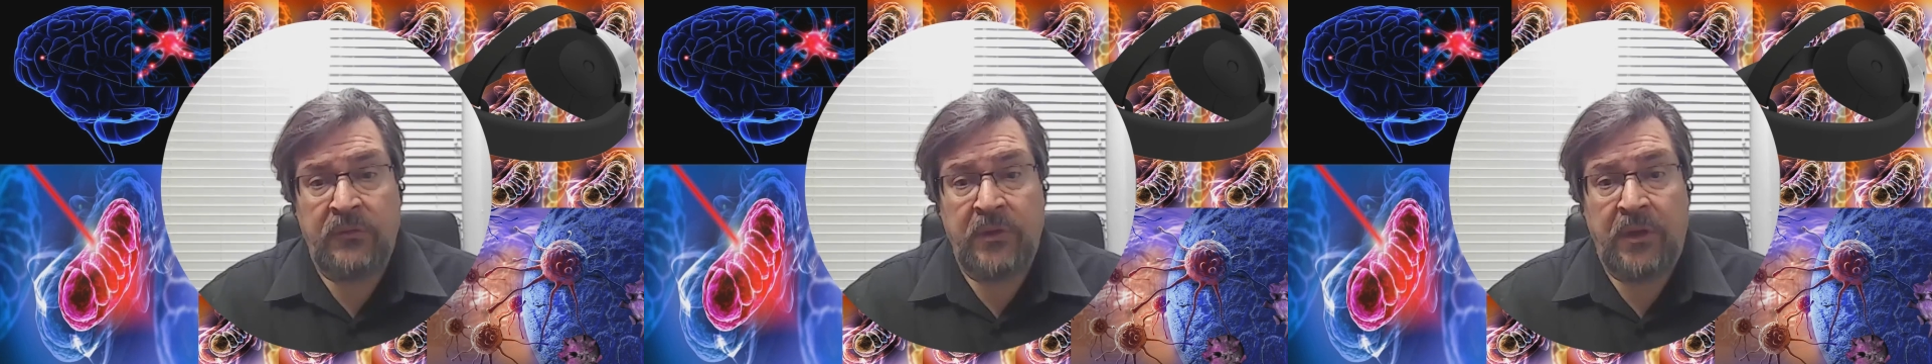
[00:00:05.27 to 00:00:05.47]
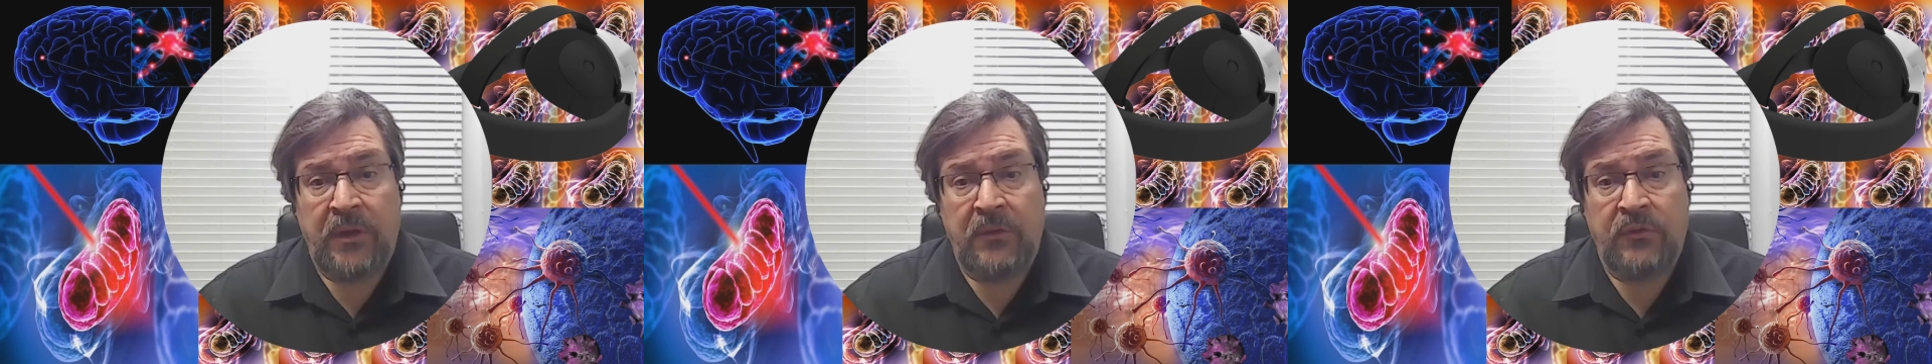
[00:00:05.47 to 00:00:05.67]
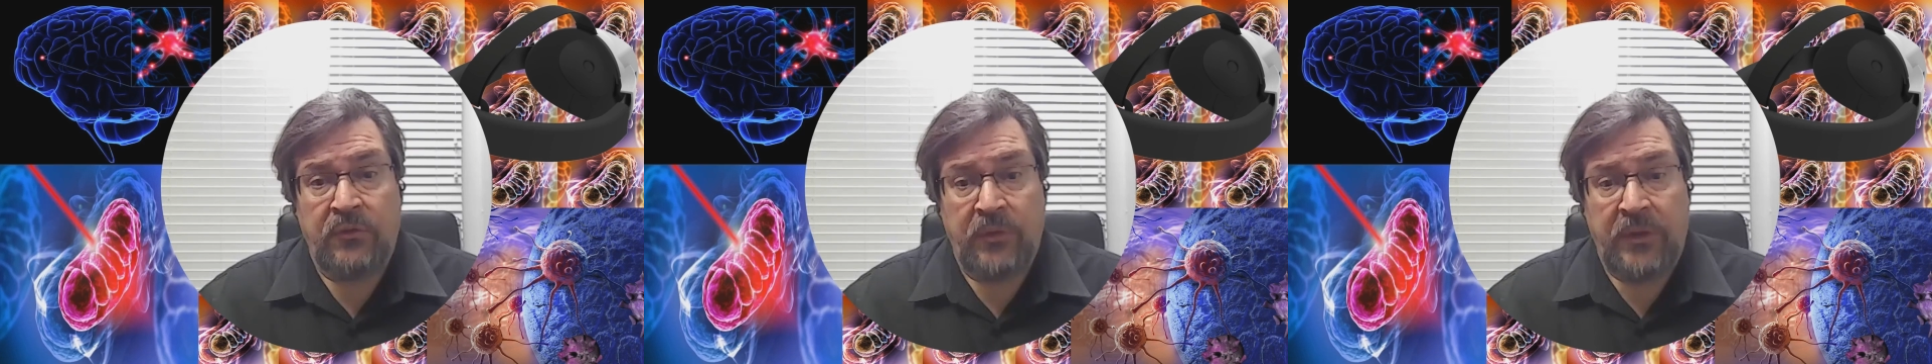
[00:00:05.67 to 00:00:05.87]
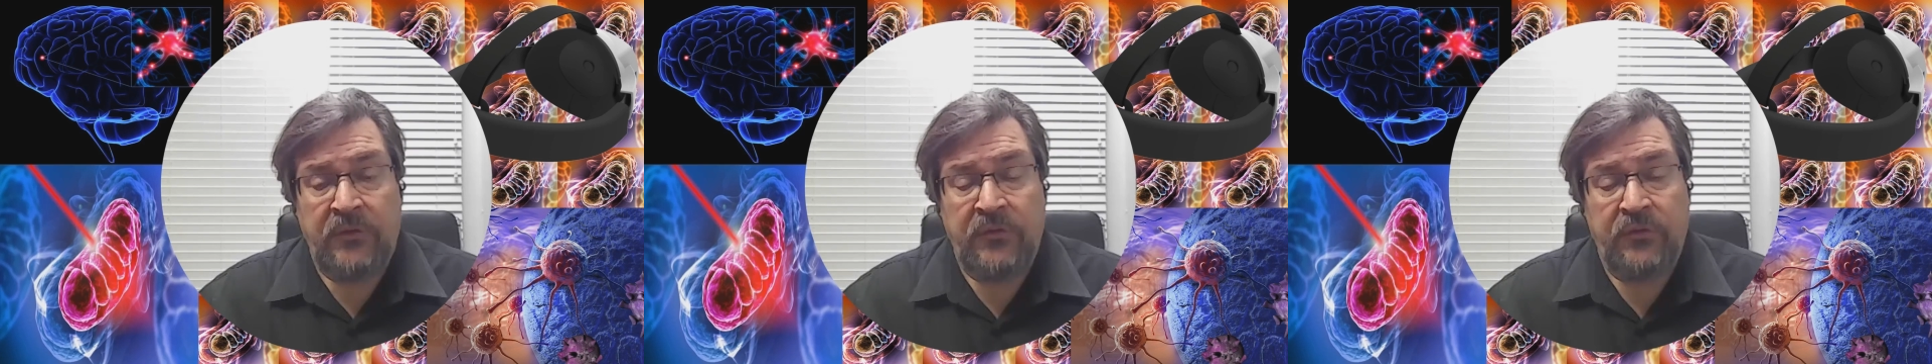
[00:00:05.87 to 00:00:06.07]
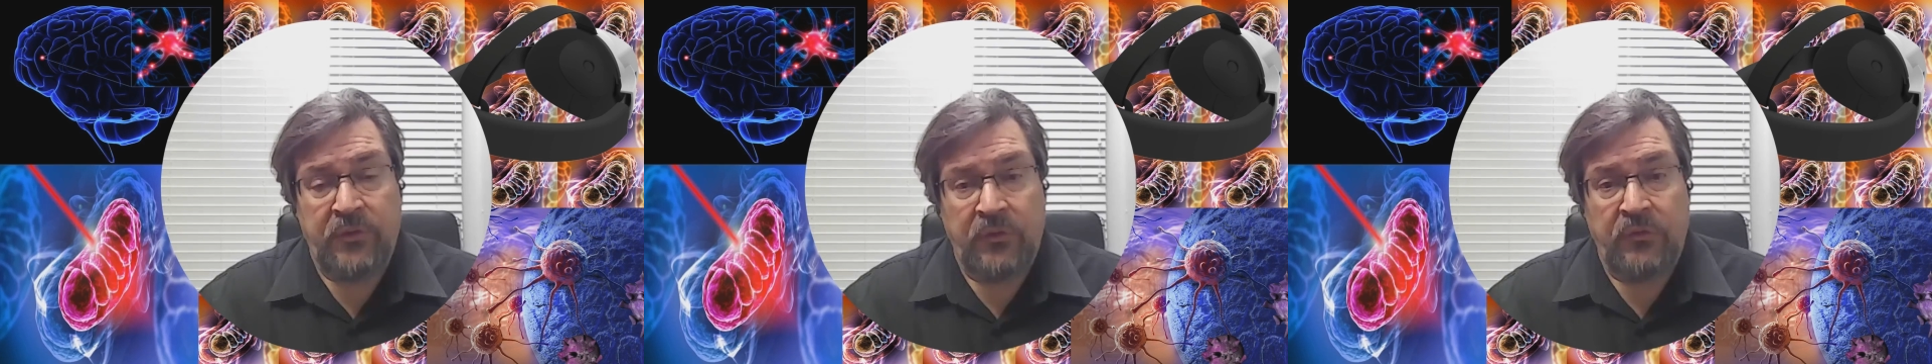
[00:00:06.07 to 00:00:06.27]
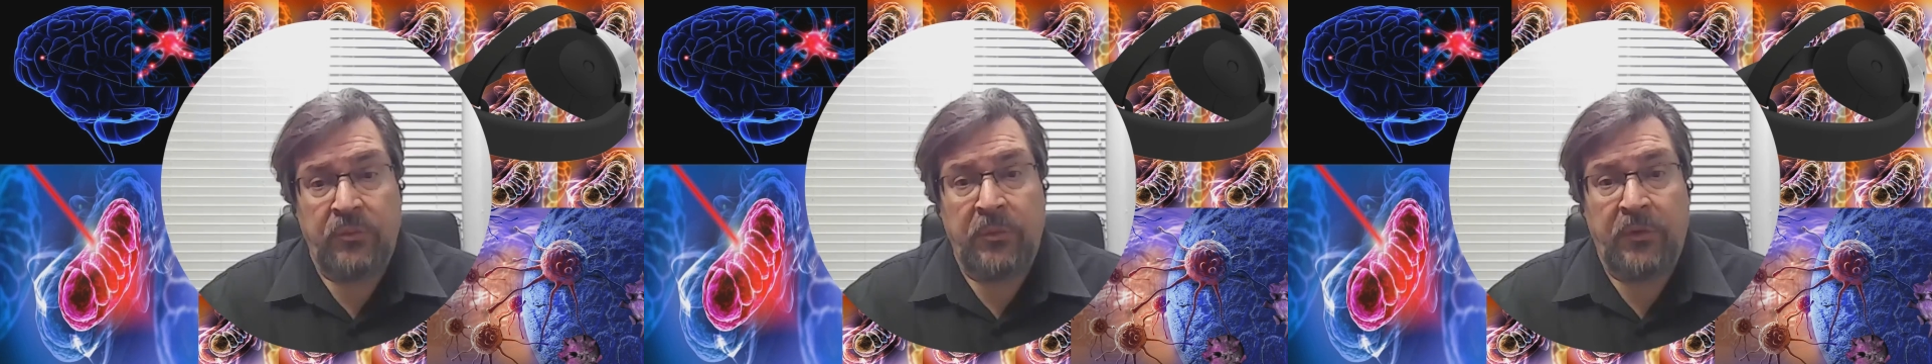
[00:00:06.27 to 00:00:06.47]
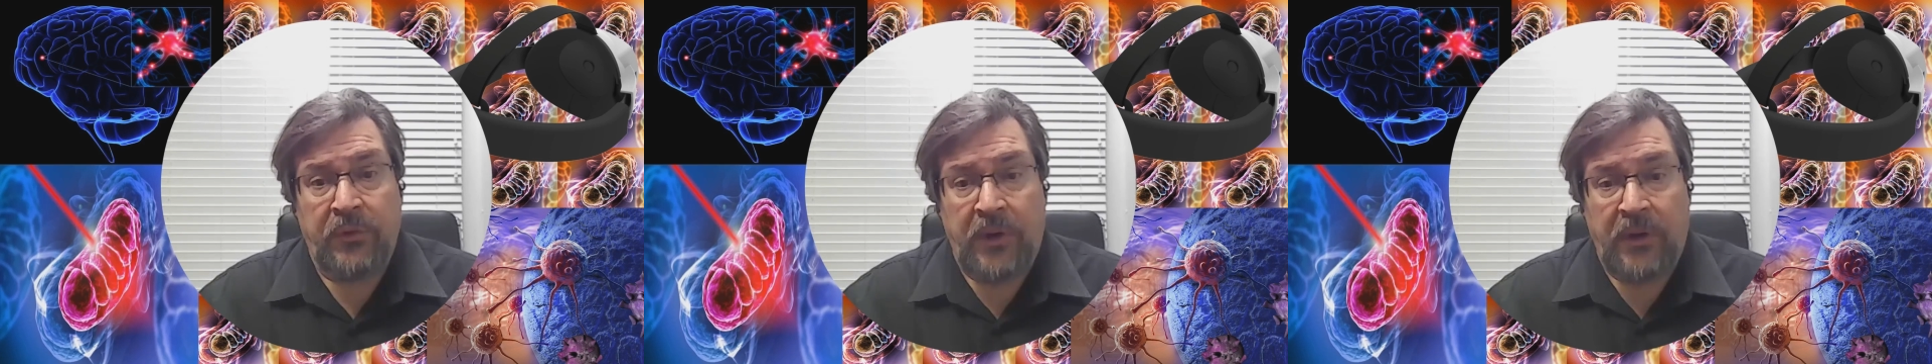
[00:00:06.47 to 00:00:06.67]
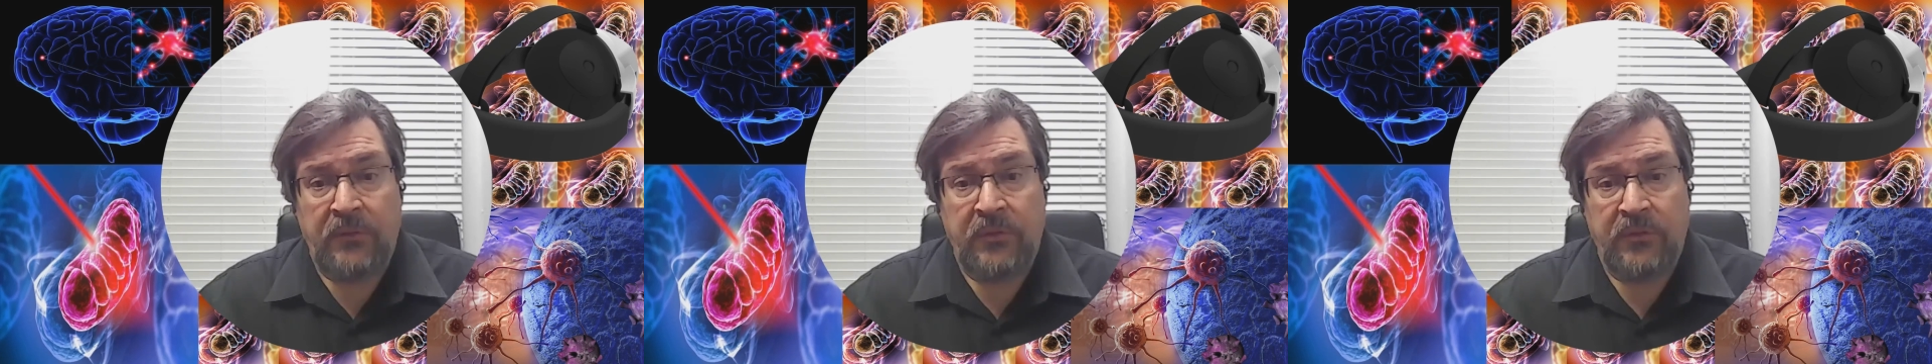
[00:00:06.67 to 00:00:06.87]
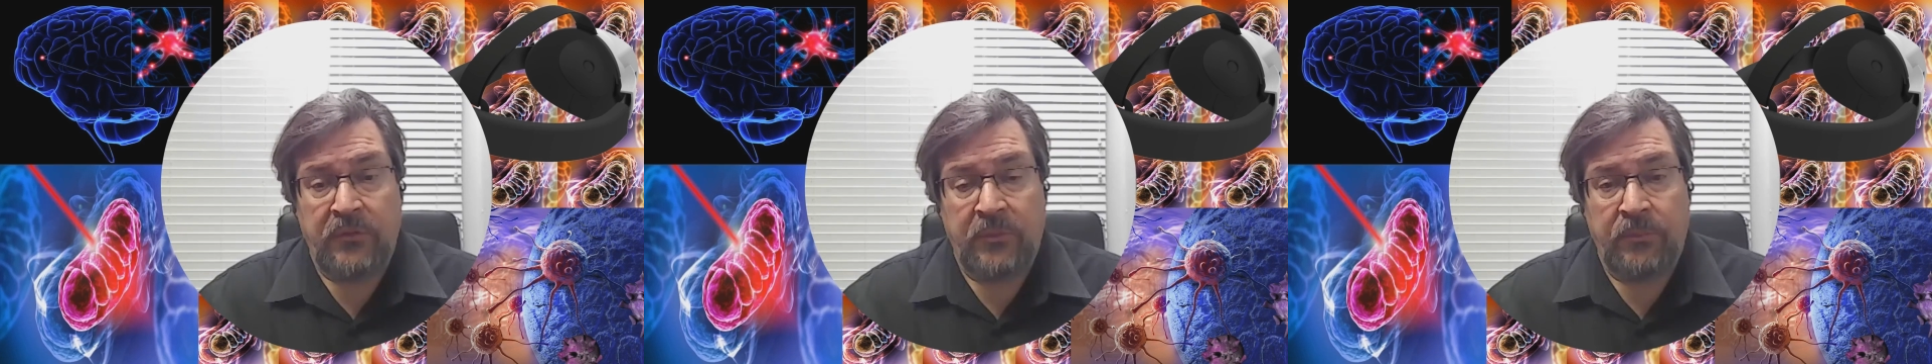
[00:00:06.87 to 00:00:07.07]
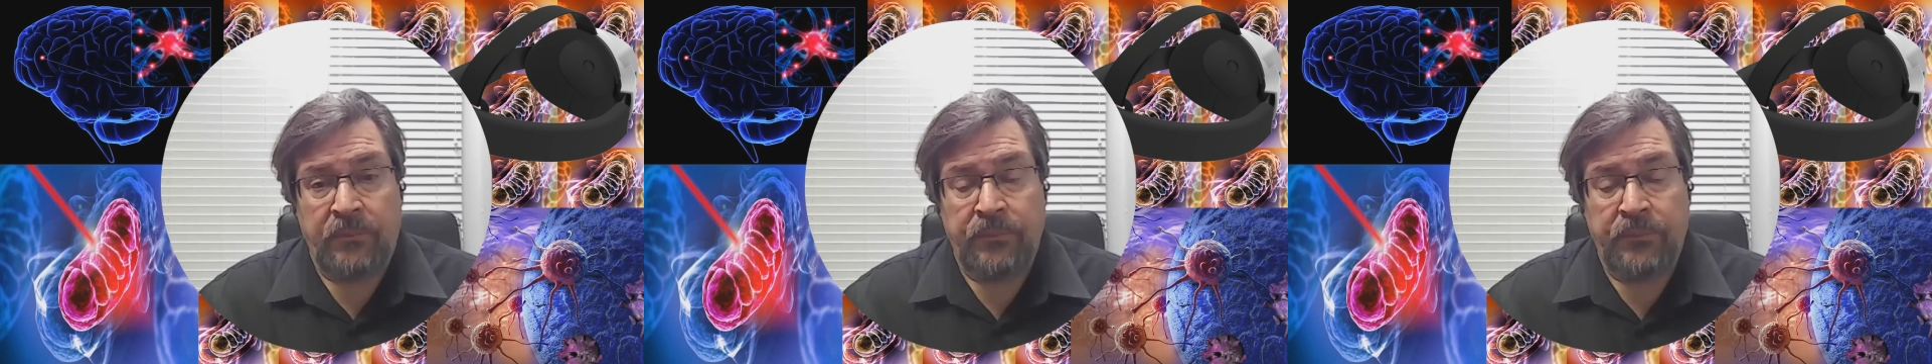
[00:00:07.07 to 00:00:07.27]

and treats children with autism.